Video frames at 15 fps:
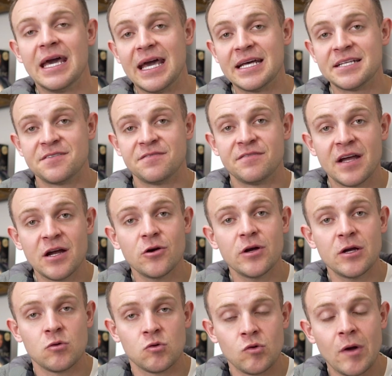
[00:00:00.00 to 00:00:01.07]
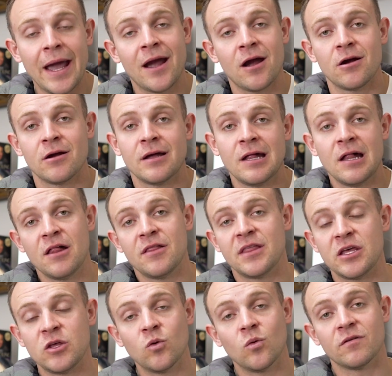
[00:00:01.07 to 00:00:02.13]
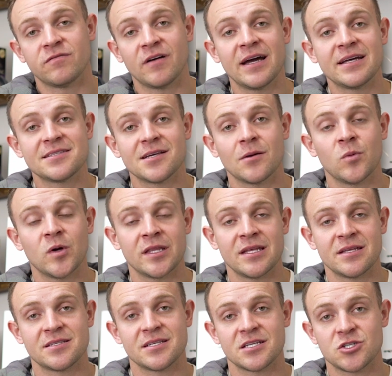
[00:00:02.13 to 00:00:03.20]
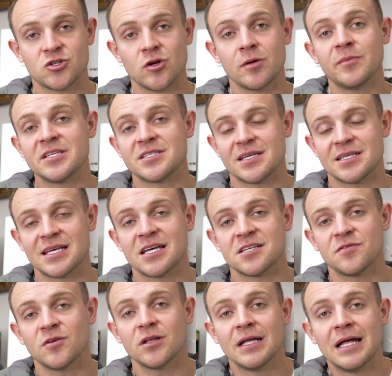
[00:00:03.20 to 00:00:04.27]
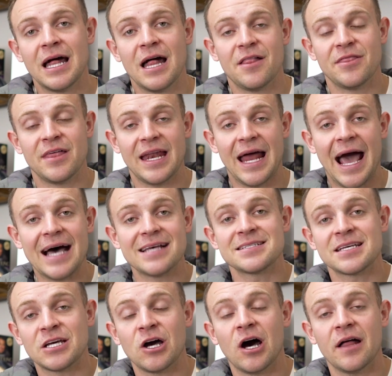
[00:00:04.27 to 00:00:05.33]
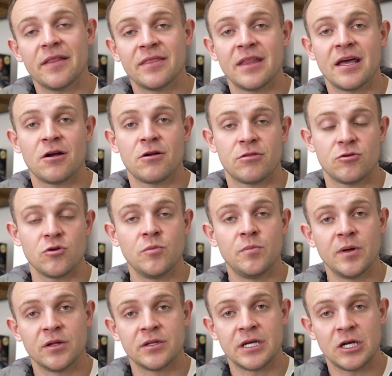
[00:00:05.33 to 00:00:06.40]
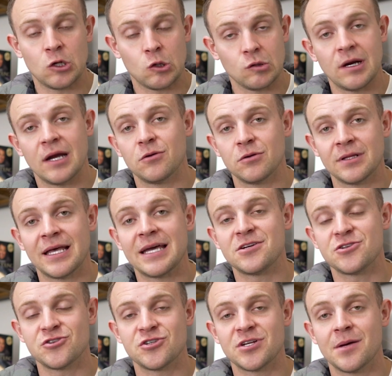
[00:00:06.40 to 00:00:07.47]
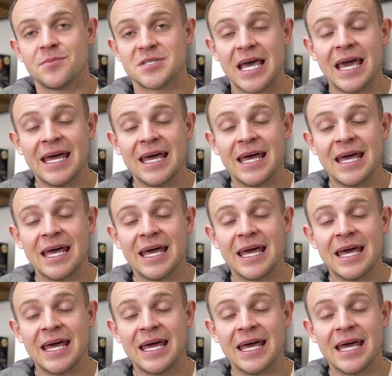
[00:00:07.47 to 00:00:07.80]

It's very rare that you will find someone that's extremely successful that hasn't gotten there through building great relationships.